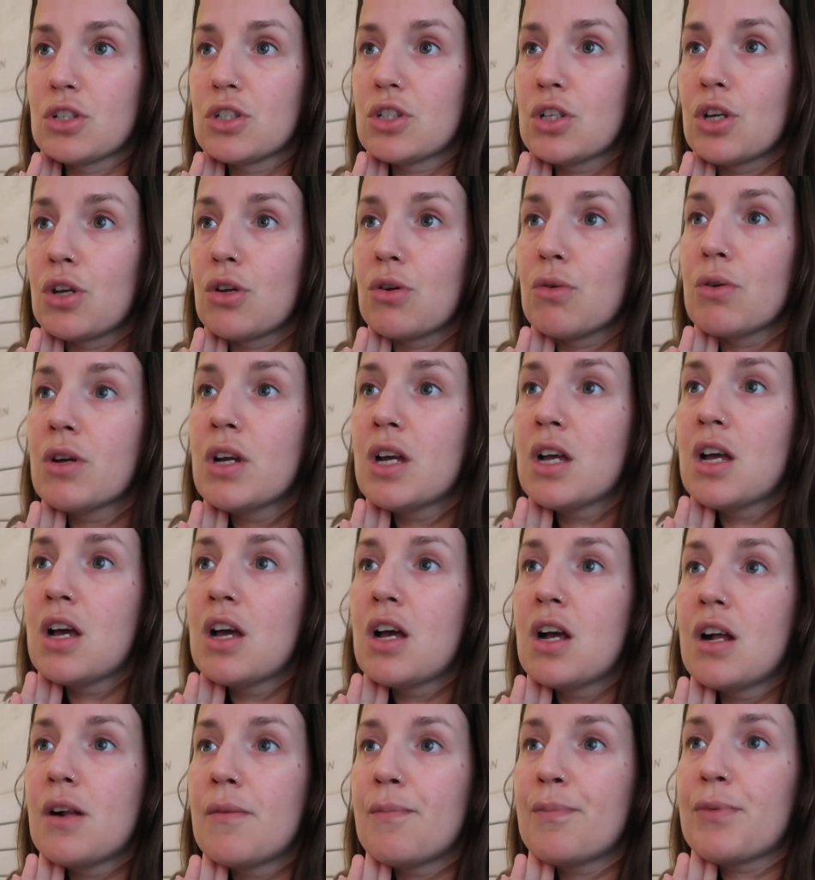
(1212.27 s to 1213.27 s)
So
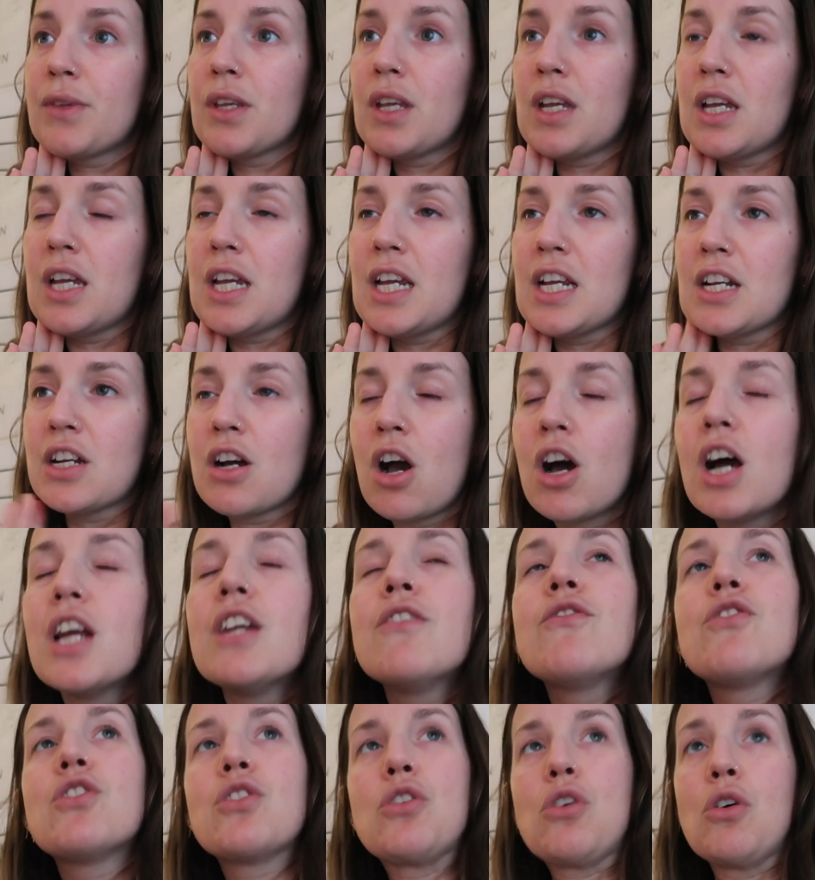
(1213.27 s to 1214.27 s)
it kind
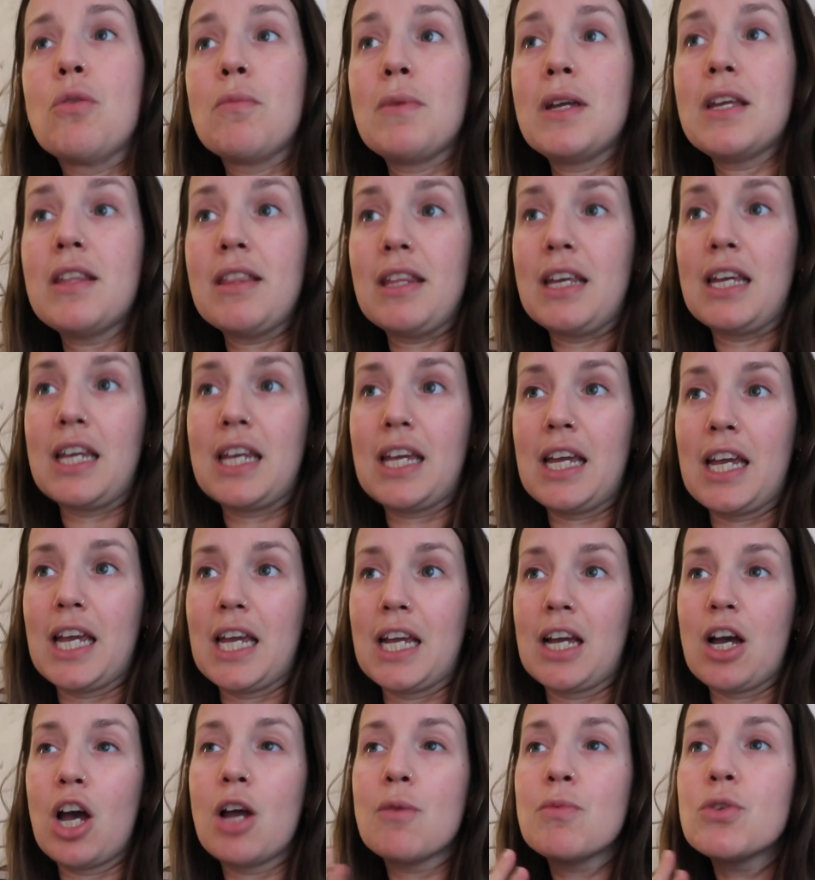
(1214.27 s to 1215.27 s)
of just got me
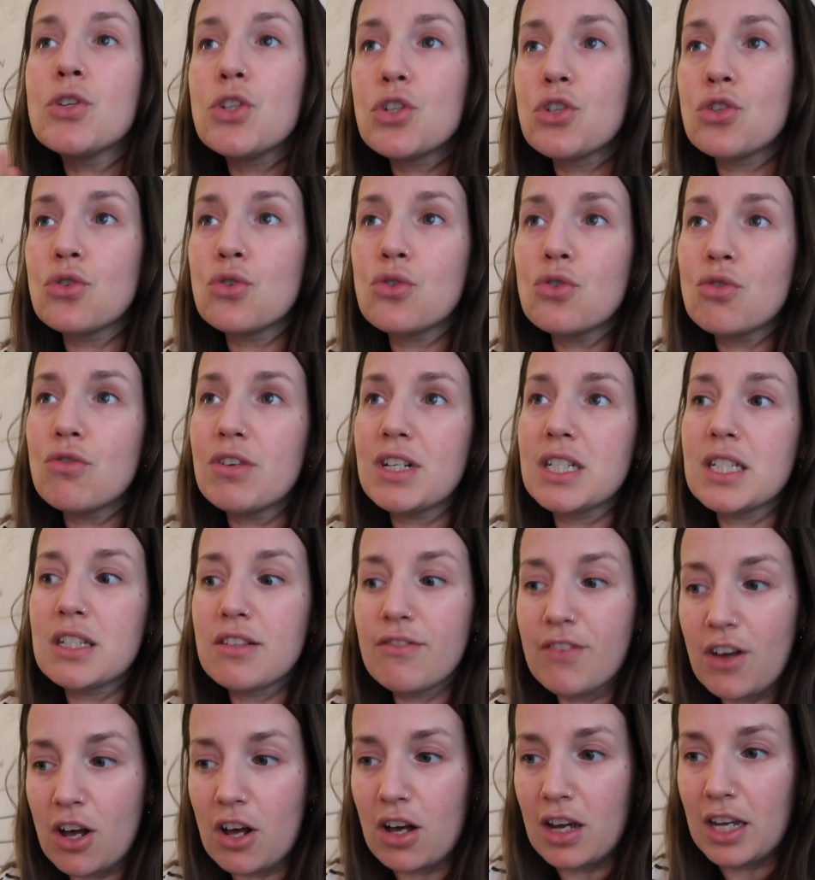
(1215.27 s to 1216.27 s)
thinking, I'm sure it's
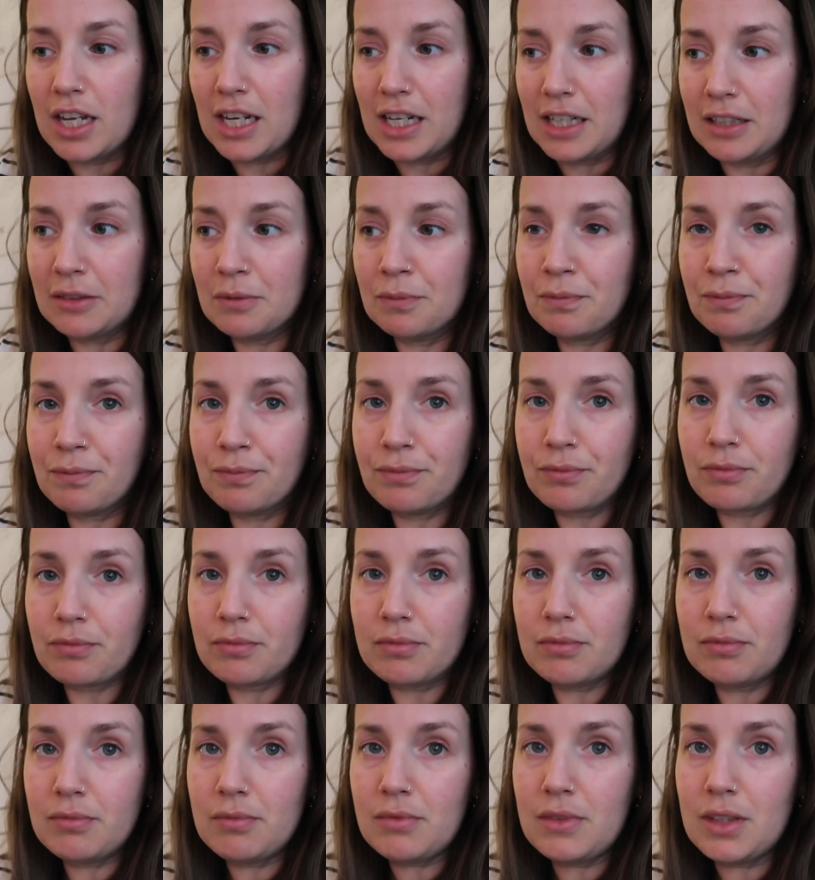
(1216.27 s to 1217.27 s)
fine,
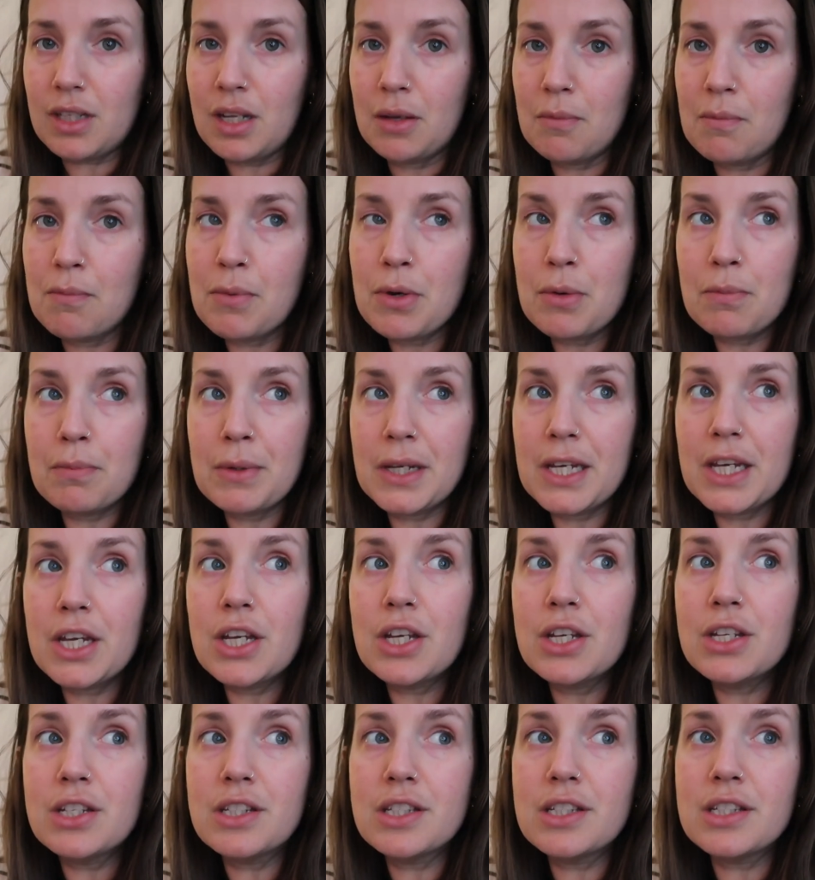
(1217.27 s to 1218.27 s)
but
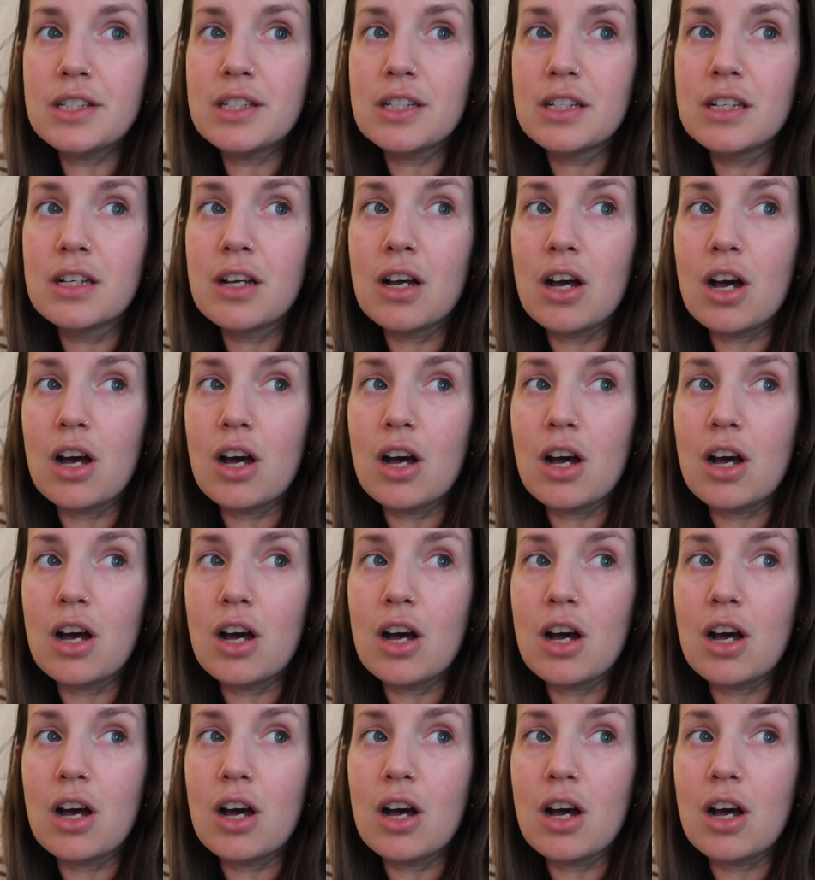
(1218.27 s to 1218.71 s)
because